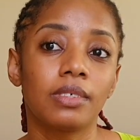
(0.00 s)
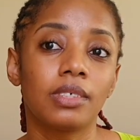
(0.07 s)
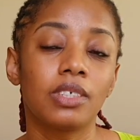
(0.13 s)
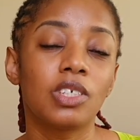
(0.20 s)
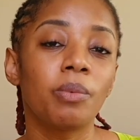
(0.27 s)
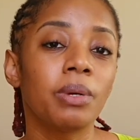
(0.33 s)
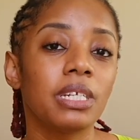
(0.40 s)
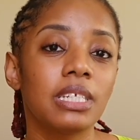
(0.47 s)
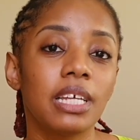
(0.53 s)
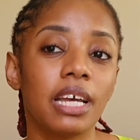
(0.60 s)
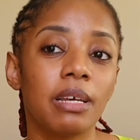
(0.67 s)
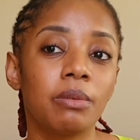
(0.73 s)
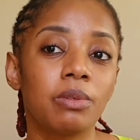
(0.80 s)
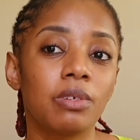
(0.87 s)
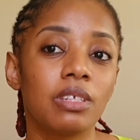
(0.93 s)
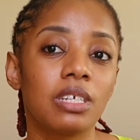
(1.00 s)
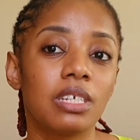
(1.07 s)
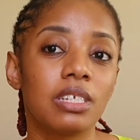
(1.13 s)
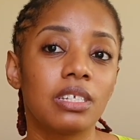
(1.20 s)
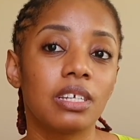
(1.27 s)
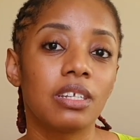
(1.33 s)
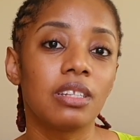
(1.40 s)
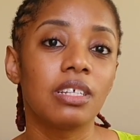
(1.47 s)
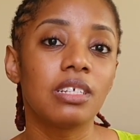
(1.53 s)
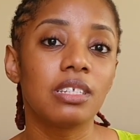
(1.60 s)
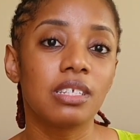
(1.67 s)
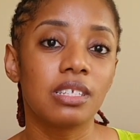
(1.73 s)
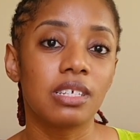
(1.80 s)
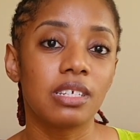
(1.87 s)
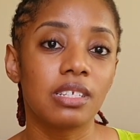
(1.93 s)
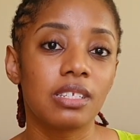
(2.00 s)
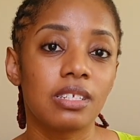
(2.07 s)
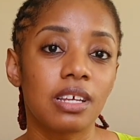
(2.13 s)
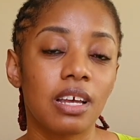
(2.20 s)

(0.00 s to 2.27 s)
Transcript: some of the times we think say, this is it